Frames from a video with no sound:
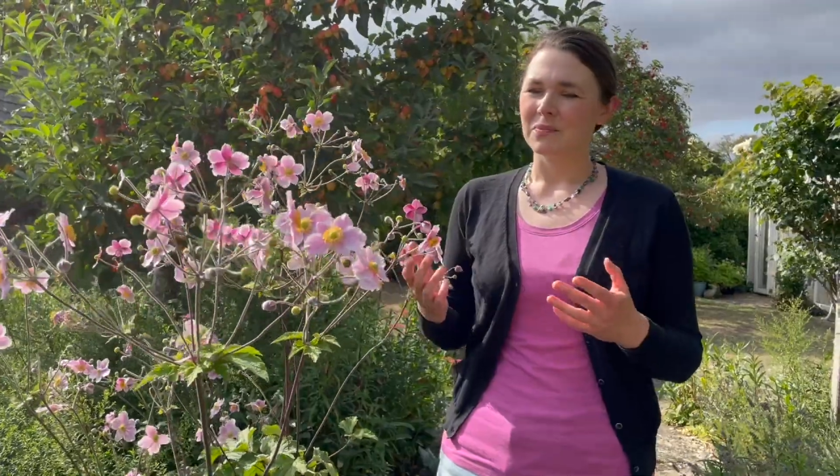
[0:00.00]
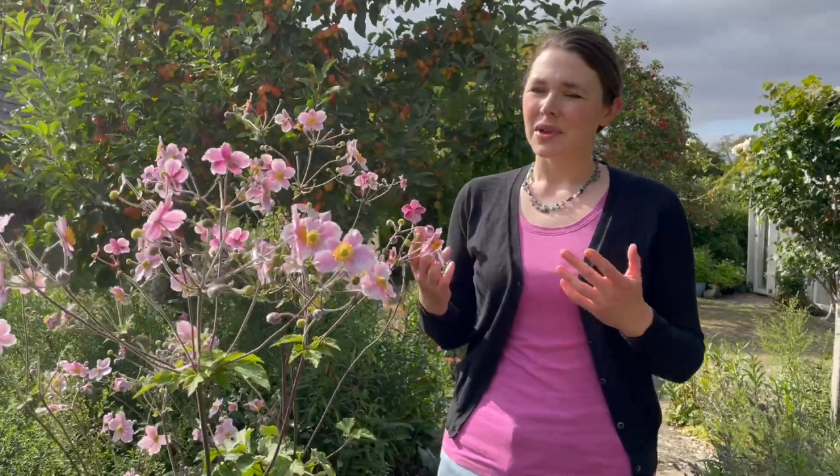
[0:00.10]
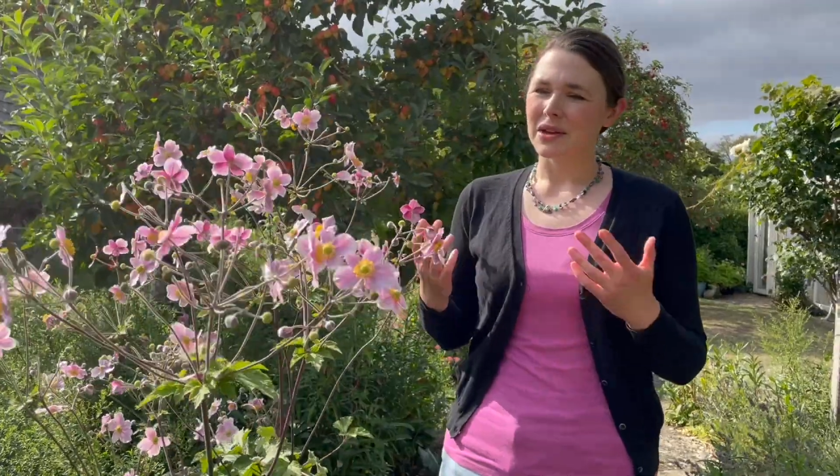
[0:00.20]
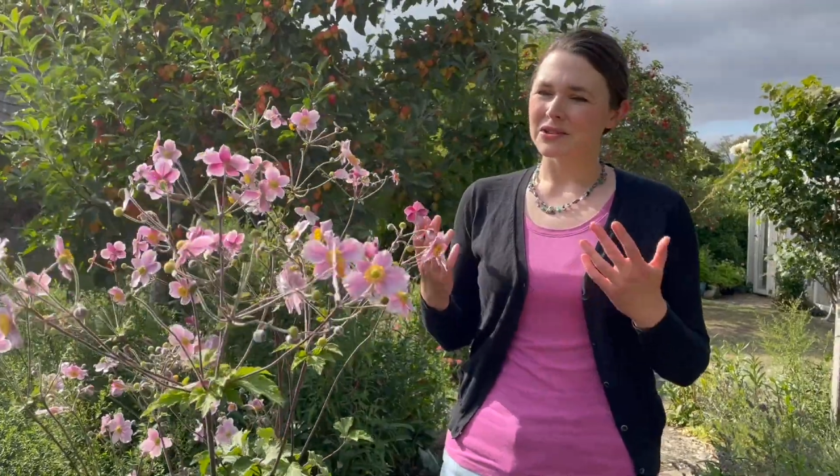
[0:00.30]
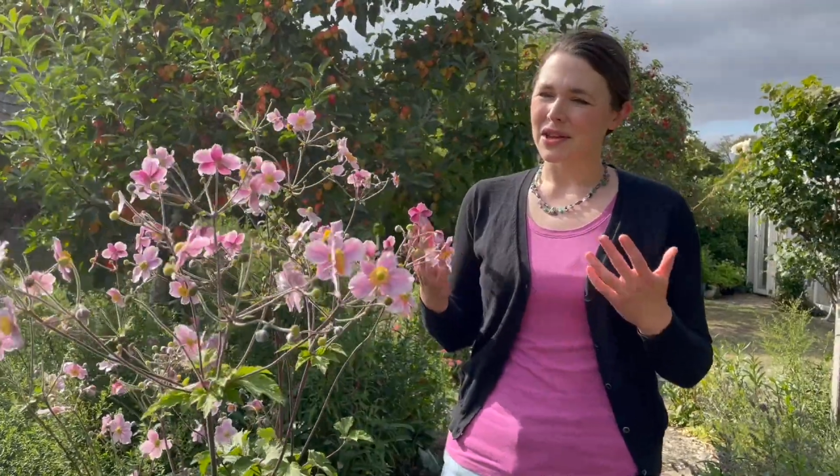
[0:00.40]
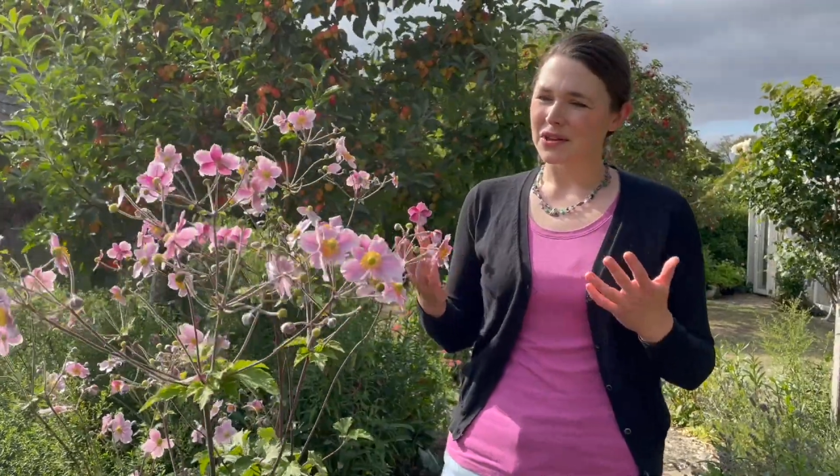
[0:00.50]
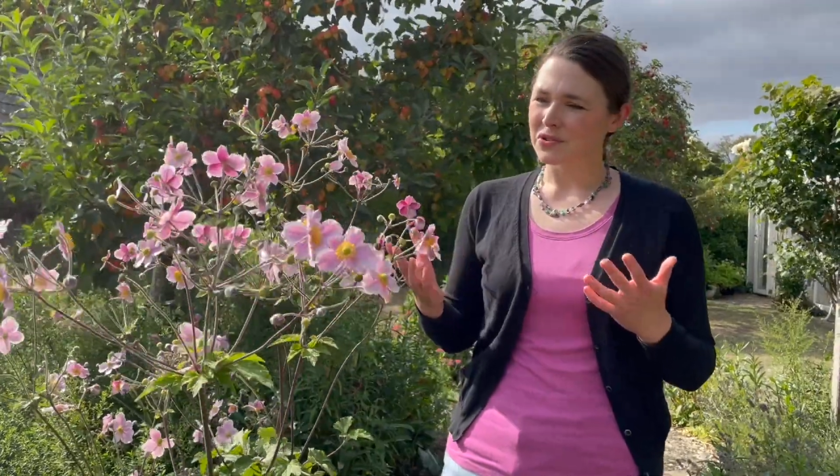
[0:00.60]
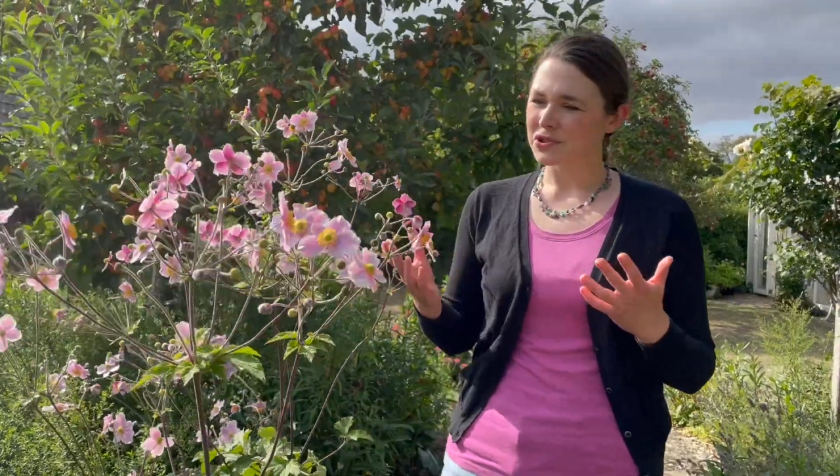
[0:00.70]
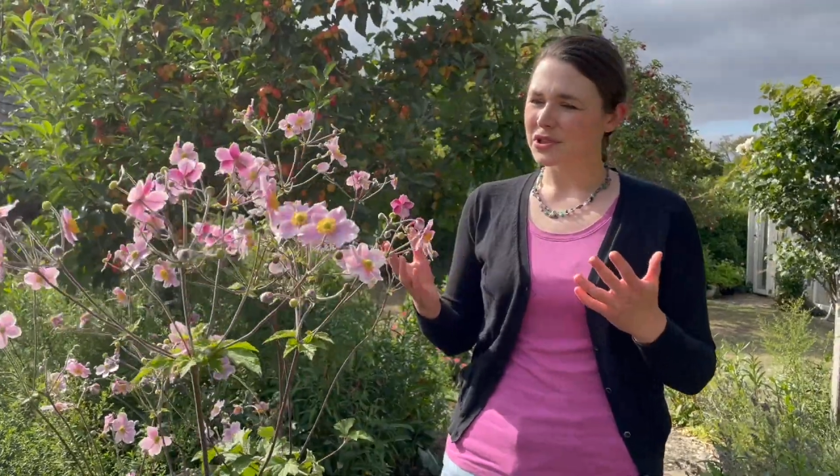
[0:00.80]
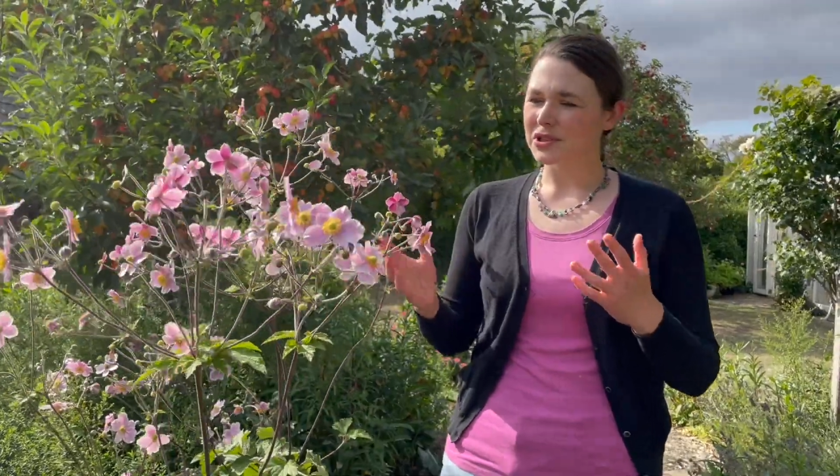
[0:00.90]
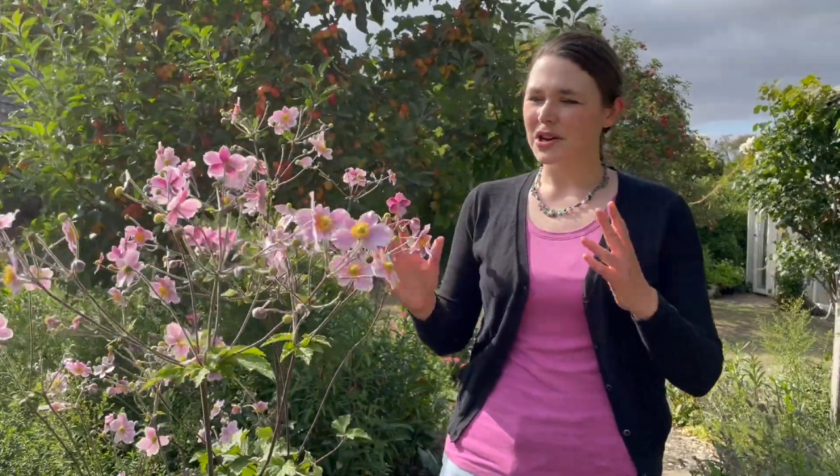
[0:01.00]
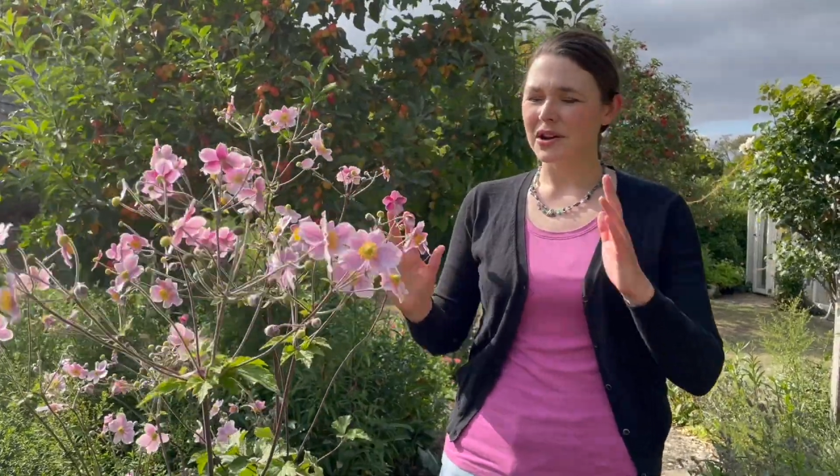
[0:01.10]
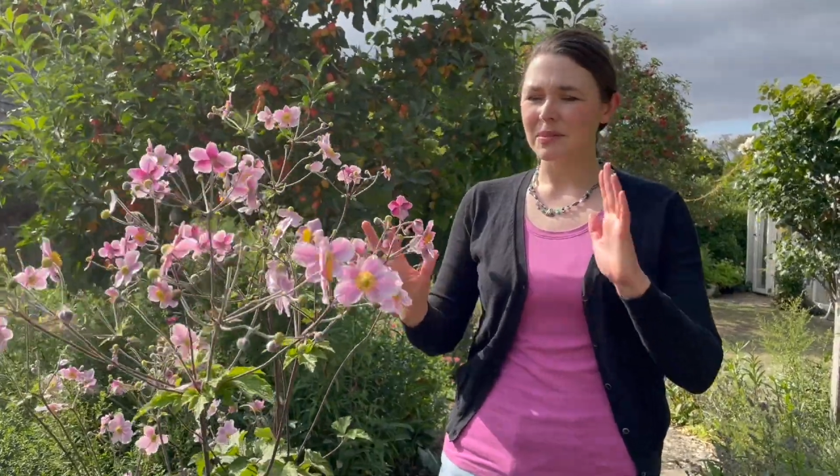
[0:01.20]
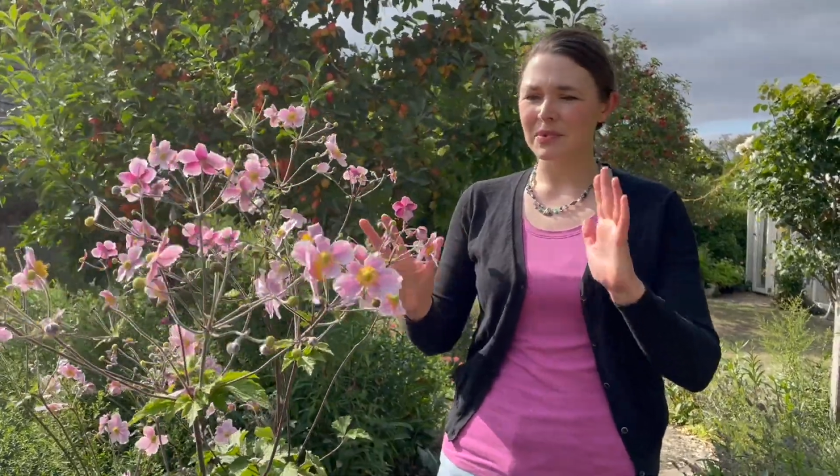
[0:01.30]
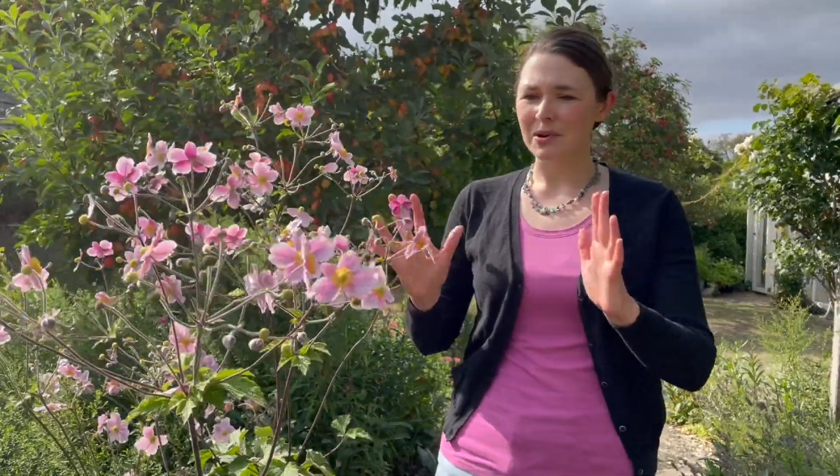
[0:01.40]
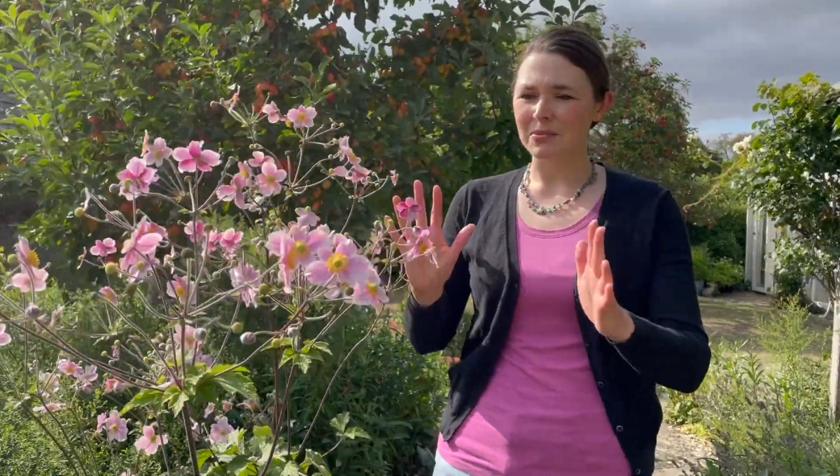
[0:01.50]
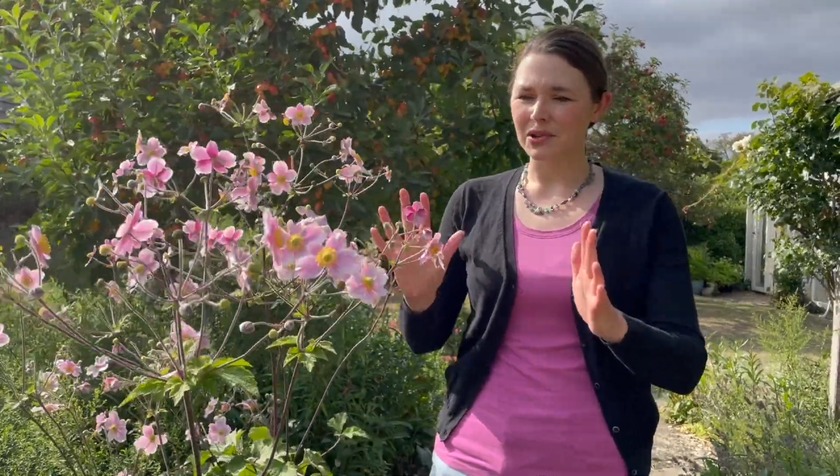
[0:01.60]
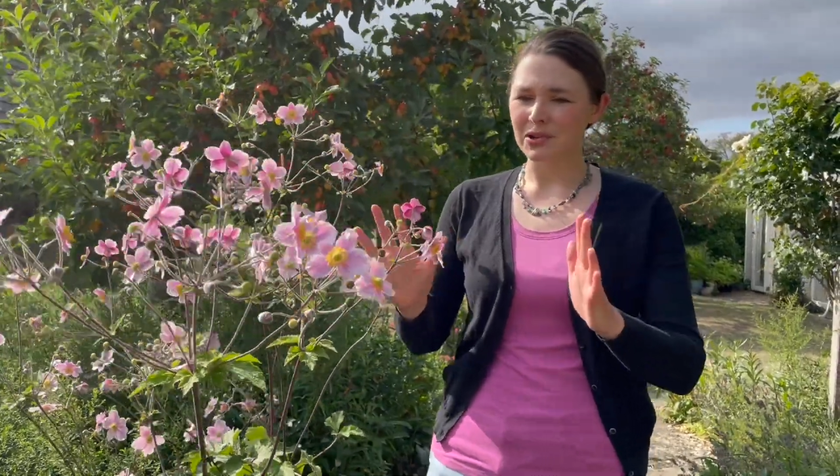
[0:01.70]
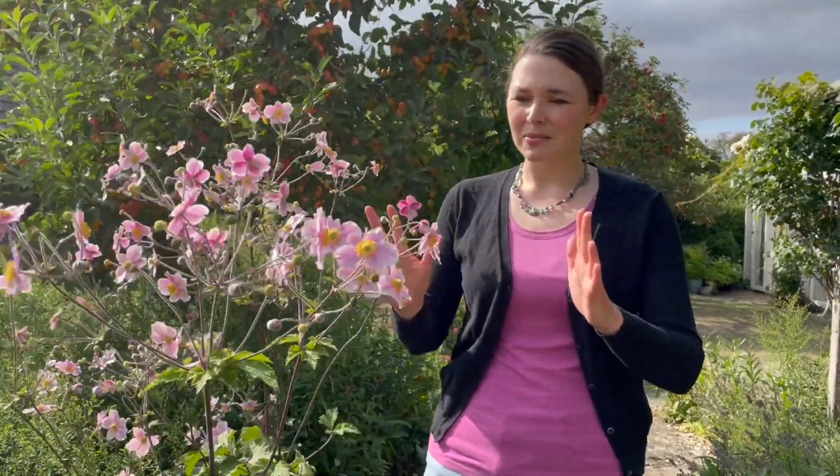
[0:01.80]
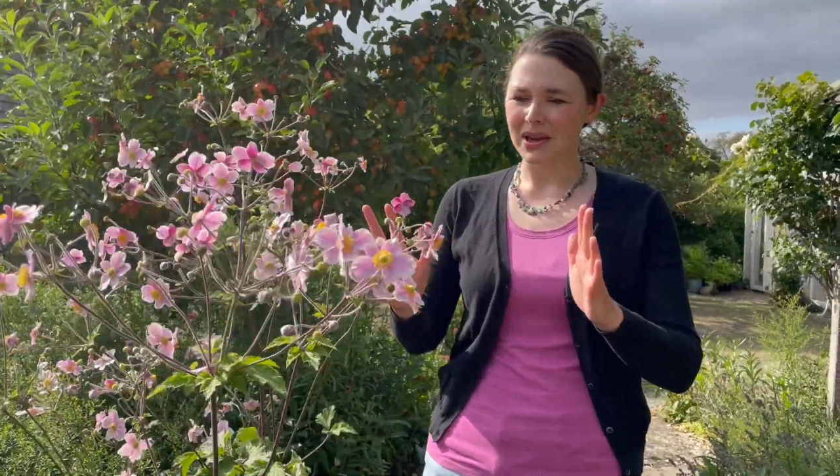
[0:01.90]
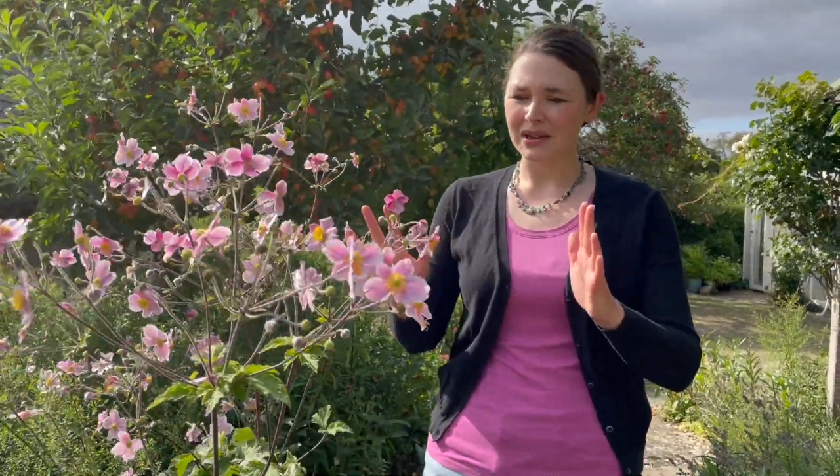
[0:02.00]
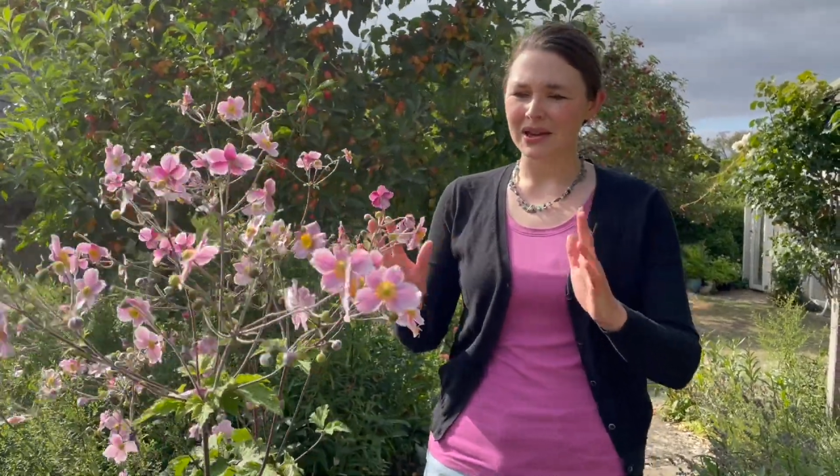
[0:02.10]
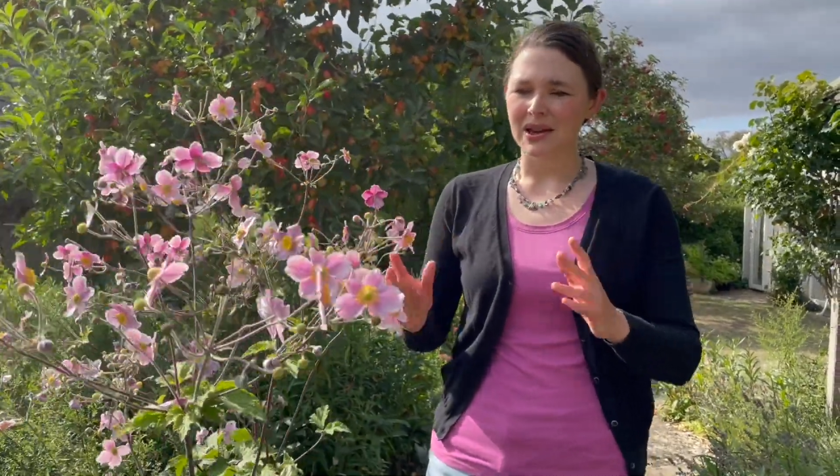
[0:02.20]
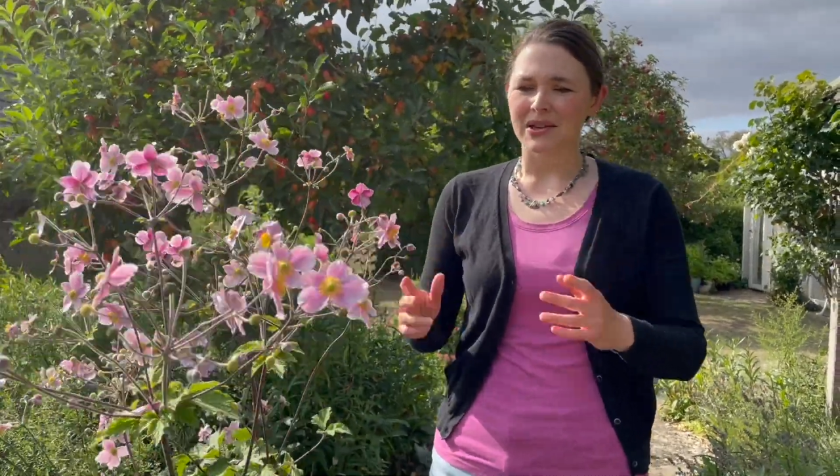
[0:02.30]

And they usually time their blooming